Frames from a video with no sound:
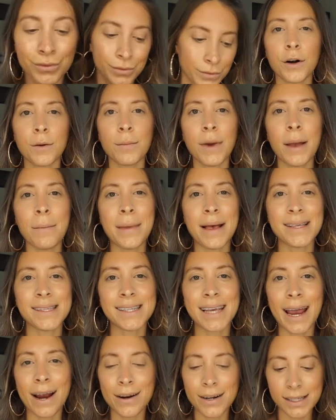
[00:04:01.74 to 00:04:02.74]
For my
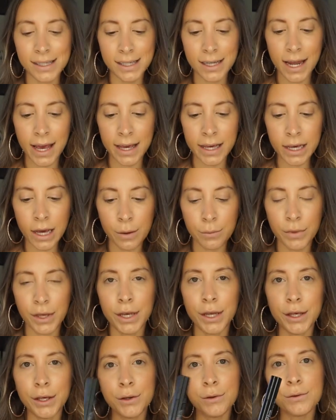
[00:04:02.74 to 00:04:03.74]
mascara today, I'm
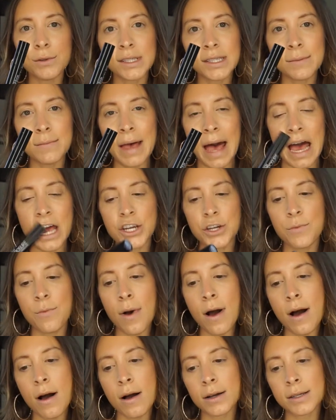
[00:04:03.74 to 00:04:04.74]
going to use
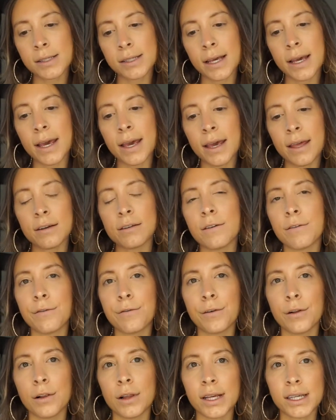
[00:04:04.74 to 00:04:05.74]
Smashbox in
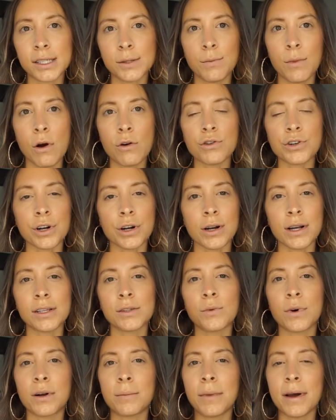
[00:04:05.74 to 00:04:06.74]
Full Exposure.
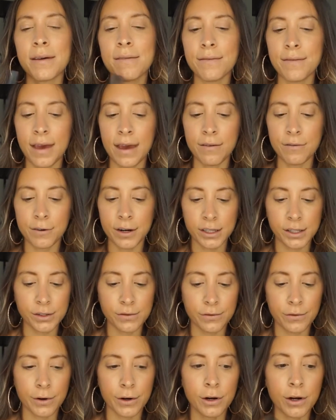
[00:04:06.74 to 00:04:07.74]
It's one of my favorites
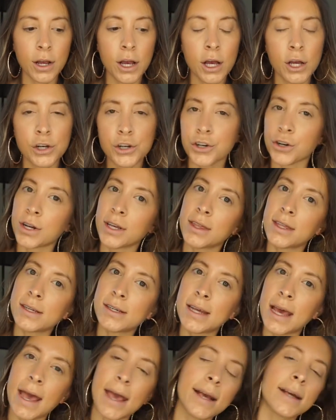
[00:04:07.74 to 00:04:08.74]
for during the
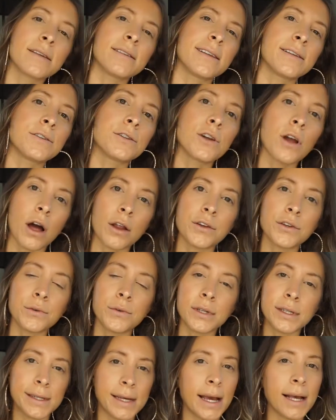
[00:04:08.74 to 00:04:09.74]
day because it's not
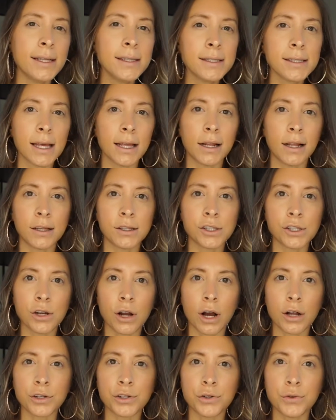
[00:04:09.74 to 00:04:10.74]
too intense and it's
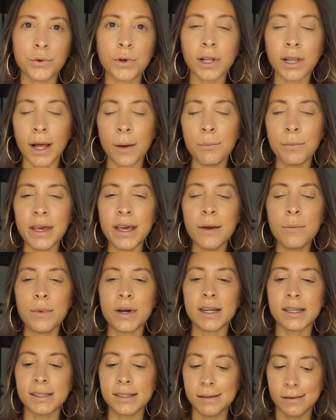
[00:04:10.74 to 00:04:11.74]
not too clumpy,
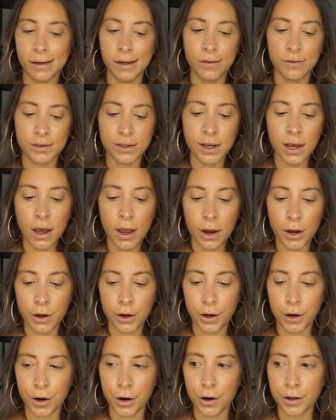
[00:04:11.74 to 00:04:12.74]
but it still gives
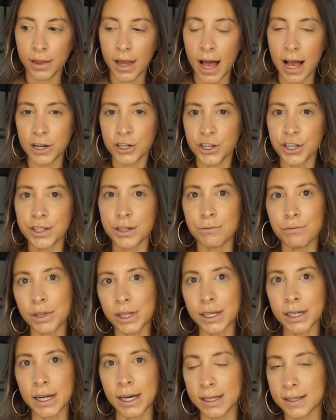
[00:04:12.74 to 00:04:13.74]
your lashes a
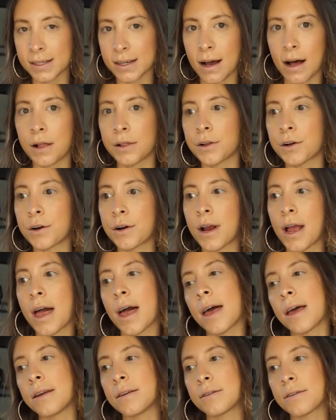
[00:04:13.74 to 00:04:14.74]
really nice color
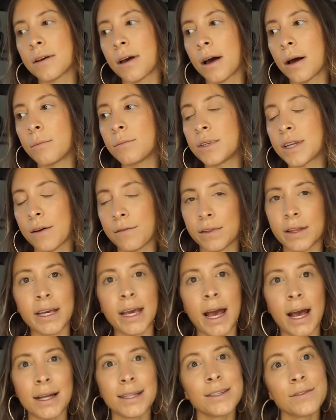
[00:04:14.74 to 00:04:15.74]
and definitely
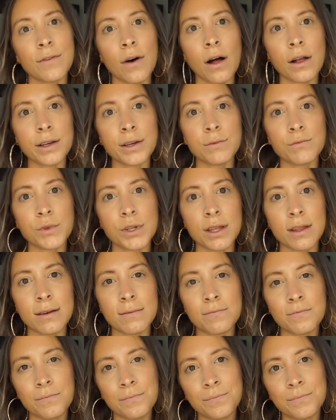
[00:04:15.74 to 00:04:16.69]
adds volume to them.